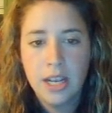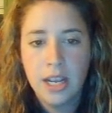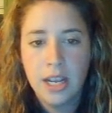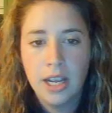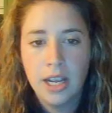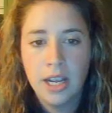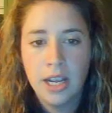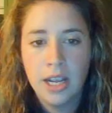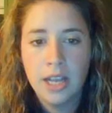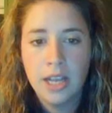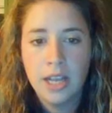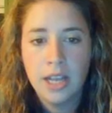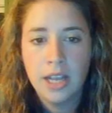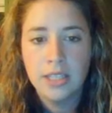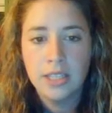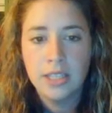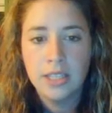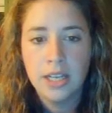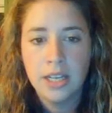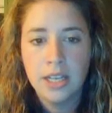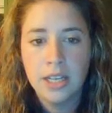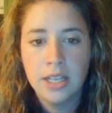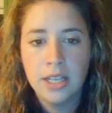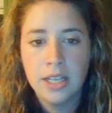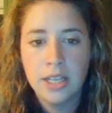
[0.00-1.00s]
and it
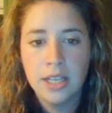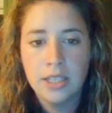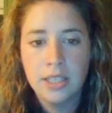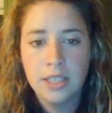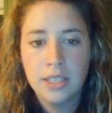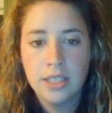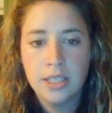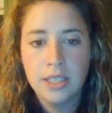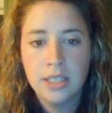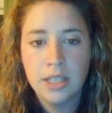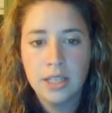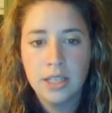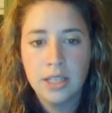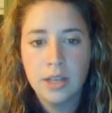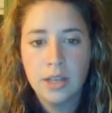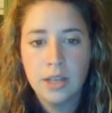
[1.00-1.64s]
says,